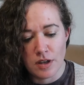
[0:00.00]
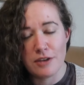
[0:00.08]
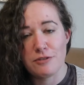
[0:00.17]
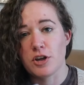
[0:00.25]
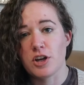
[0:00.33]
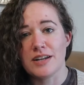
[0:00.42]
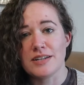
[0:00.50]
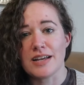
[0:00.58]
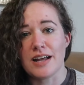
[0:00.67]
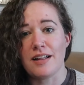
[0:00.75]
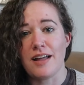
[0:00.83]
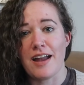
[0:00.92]
If you couldn't
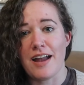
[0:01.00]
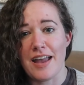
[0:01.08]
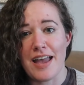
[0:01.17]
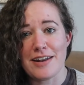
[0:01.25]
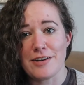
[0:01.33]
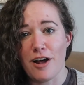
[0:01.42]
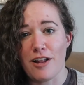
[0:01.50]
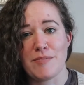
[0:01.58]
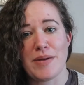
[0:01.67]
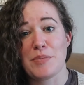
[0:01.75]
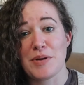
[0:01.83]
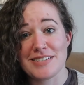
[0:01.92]
tell, I end all of
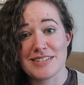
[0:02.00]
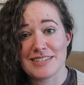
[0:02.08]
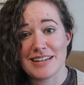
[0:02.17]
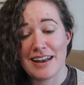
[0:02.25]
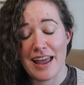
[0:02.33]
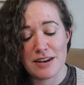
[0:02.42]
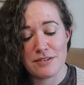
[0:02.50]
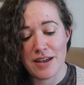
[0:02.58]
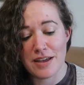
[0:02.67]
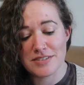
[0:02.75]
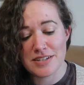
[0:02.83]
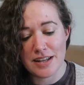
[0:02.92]
my prices in
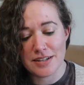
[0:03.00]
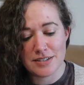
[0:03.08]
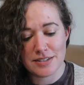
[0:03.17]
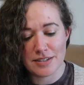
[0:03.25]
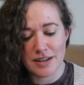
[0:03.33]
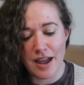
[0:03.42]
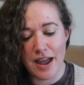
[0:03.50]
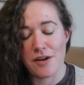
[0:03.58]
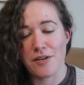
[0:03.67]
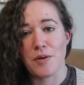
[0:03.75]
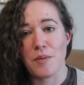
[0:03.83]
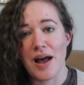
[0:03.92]
95 cents. I
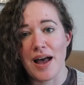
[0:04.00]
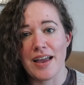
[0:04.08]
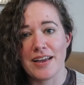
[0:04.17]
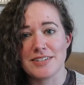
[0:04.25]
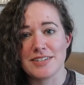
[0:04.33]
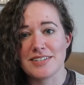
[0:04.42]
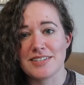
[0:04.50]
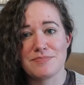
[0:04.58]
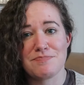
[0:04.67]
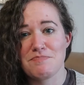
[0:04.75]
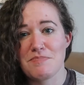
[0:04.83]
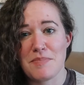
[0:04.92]
don't know why, it just
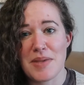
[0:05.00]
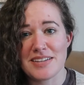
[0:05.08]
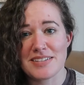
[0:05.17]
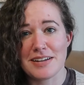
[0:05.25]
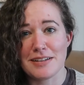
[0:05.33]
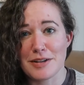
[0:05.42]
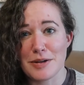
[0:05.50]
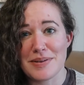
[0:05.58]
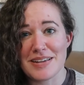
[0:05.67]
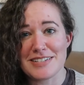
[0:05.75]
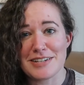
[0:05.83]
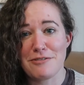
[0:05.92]
makes it a little
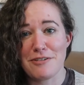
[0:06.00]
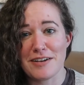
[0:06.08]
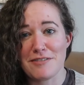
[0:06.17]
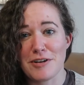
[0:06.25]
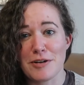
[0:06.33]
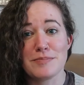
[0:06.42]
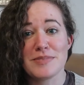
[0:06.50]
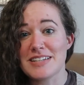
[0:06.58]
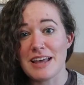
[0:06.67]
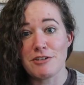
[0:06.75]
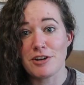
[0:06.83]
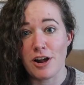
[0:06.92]
bit different from
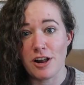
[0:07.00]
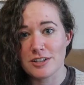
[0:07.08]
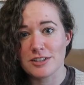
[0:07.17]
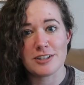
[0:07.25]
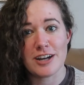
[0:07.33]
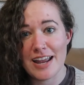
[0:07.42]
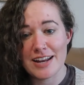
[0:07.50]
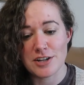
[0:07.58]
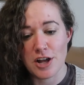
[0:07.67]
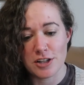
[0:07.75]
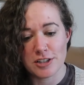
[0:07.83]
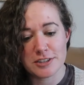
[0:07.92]
$7 or
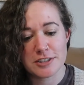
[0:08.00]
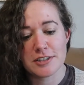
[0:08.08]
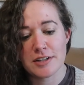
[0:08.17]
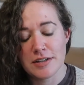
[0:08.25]
$8.